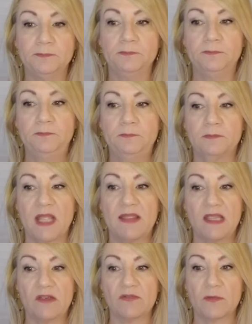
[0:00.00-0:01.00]
and the
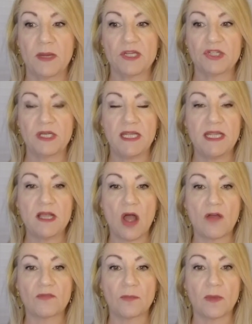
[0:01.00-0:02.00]
information he
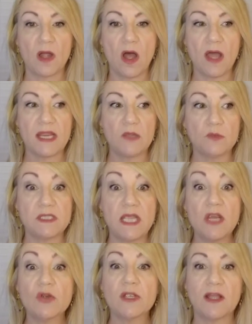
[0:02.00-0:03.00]
got from God. He was
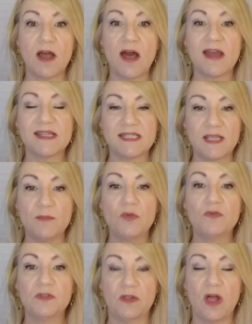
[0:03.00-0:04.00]
hearing God as he
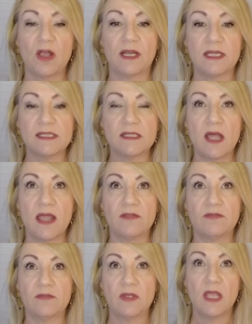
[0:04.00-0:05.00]
moved along in his life.
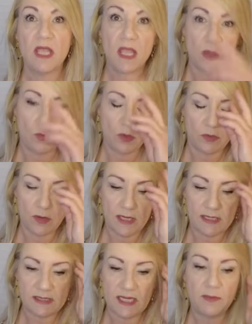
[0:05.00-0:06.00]
And one great
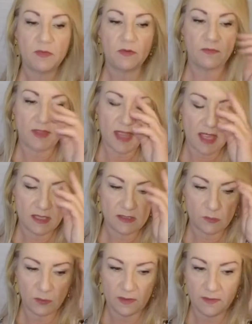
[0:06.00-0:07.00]
example of that
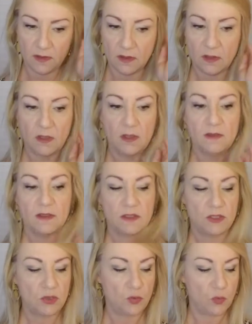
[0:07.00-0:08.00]
is when the, the
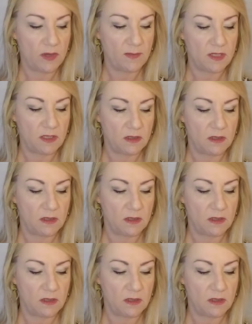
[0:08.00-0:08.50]
two women